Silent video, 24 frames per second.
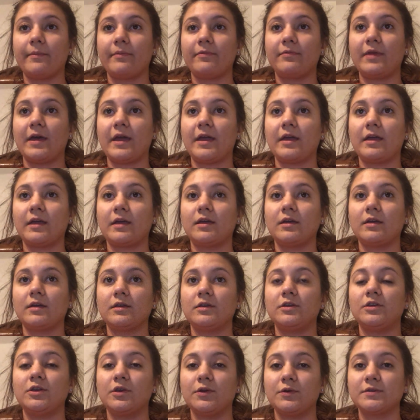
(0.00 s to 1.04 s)
they
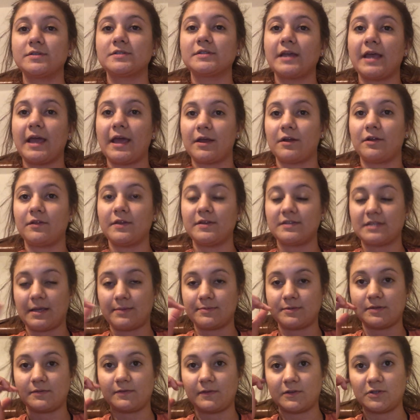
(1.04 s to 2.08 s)
use to handle these
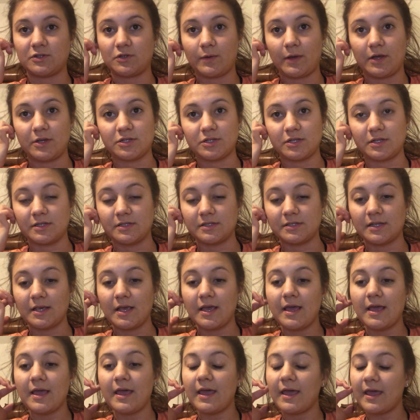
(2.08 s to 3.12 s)
types of situations
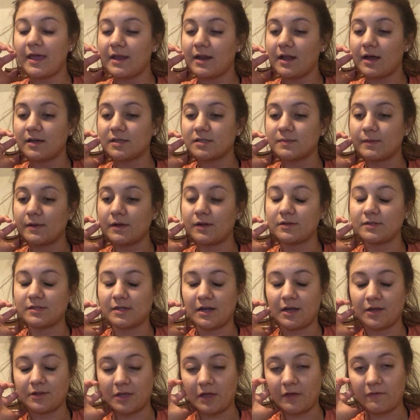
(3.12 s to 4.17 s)
in hospitals and
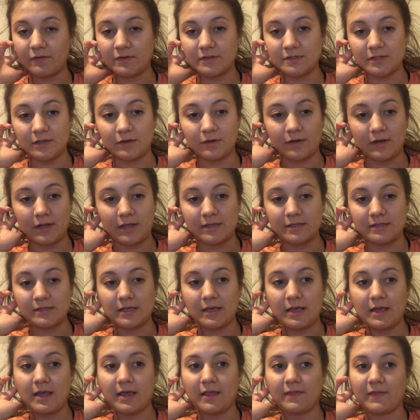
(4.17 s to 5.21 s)
healthcare facilities
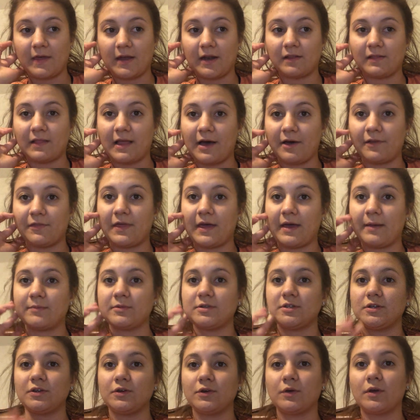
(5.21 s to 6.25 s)
that allow them
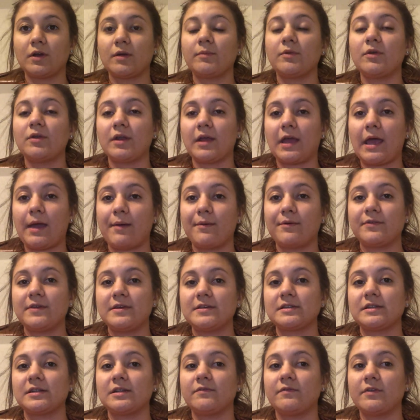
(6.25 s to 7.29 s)
to communicate with
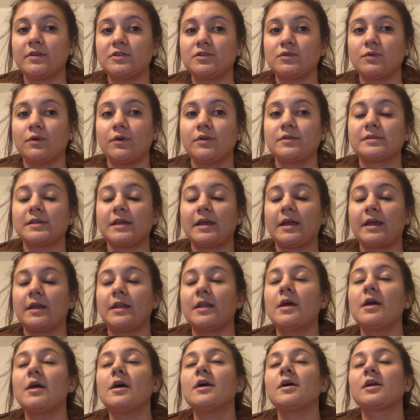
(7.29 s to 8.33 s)
these individuals and
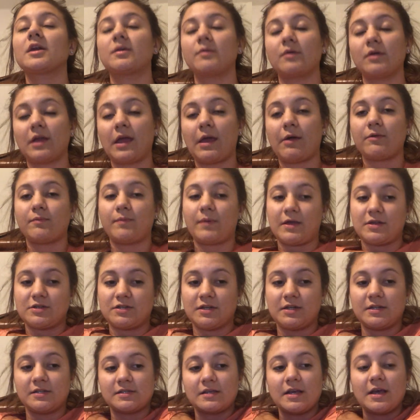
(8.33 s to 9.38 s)
communicate with
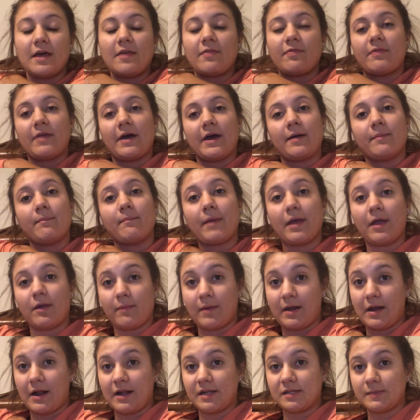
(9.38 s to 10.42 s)
patients that may or
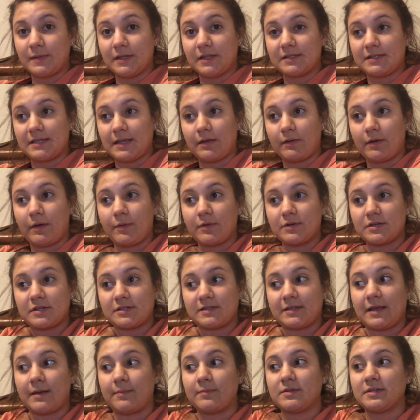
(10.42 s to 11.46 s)
may not speak the same language as
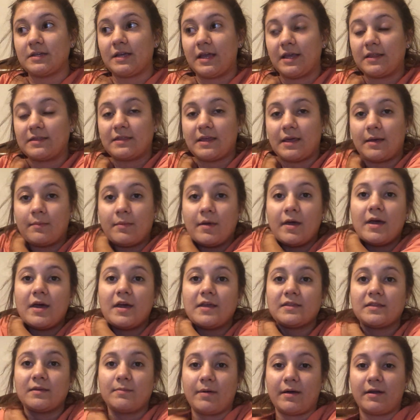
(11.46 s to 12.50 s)
them, to get them
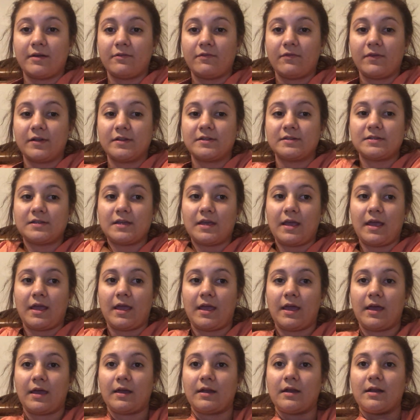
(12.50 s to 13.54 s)
the benefits
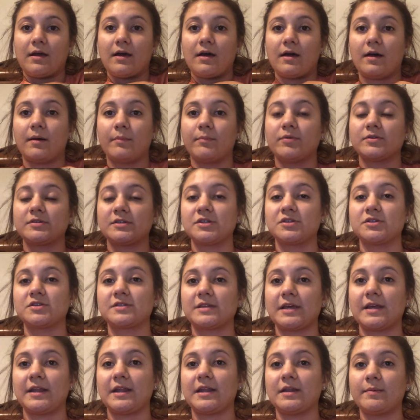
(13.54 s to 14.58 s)
and procedures
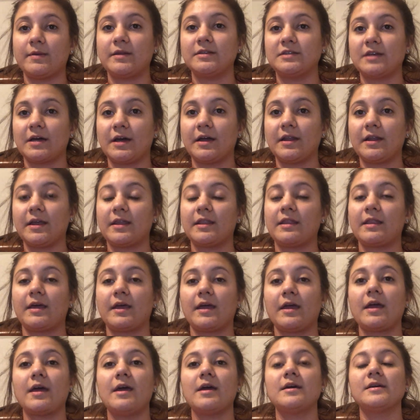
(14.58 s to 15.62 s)
they need to be done in
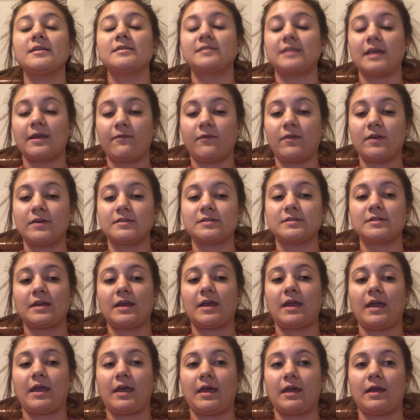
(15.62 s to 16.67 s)
the safest
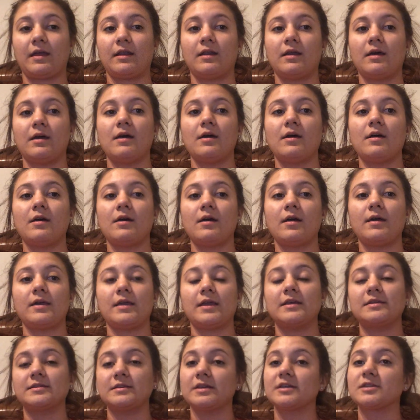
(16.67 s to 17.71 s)
and
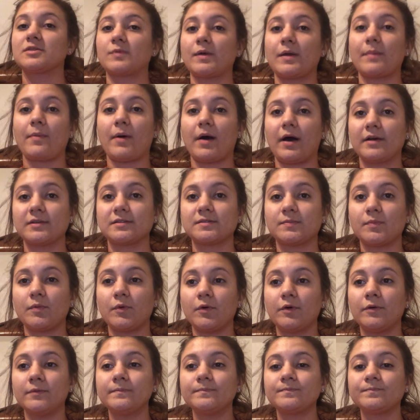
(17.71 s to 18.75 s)
easiest way
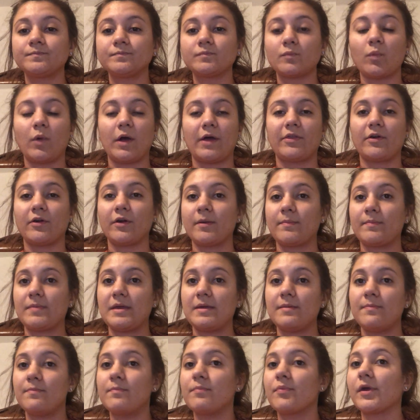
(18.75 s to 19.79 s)
possible, whether it
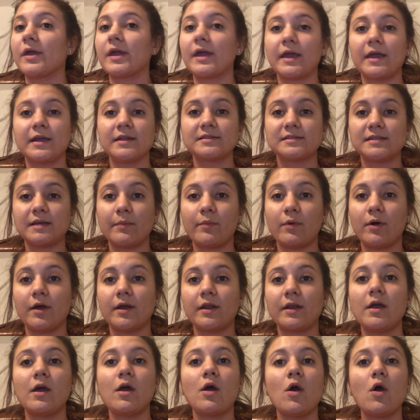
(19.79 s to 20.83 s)
be bringing in
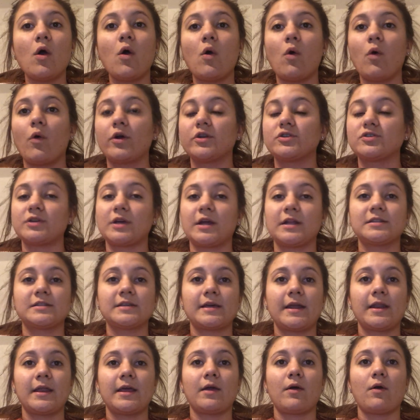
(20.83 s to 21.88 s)
someone or
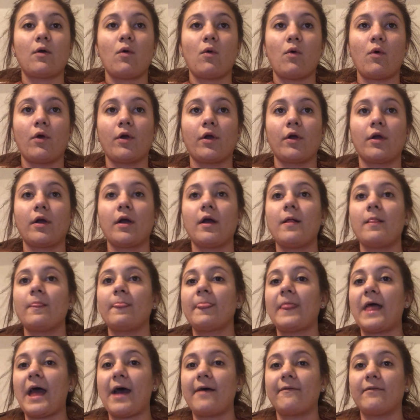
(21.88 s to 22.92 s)
translating or
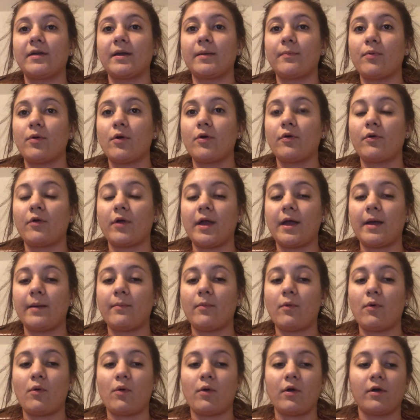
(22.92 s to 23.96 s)
having a program
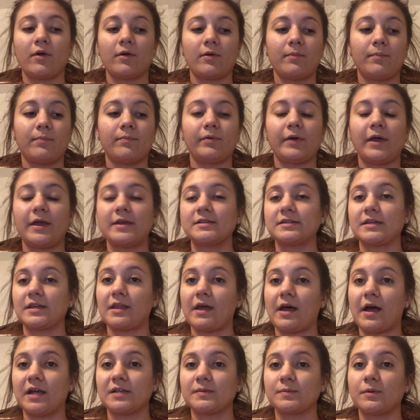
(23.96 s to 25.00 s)
or place in the
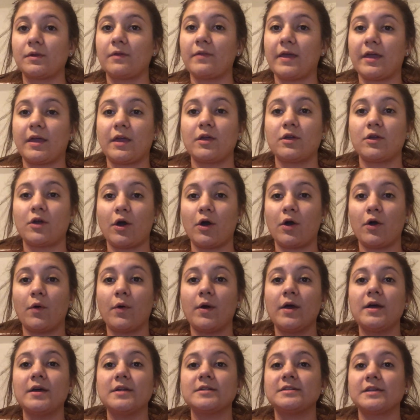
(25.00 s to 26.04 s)
hospital they can go
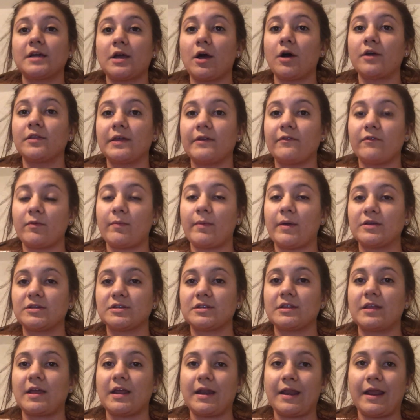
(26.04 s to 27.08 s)
to get all the
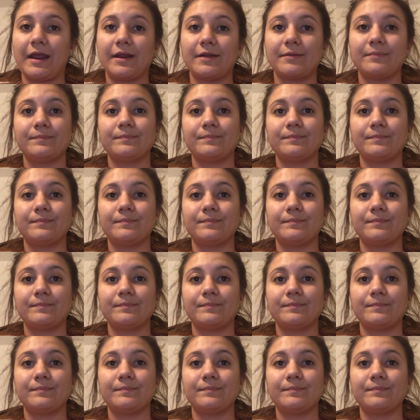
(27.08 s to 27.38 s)
information they need.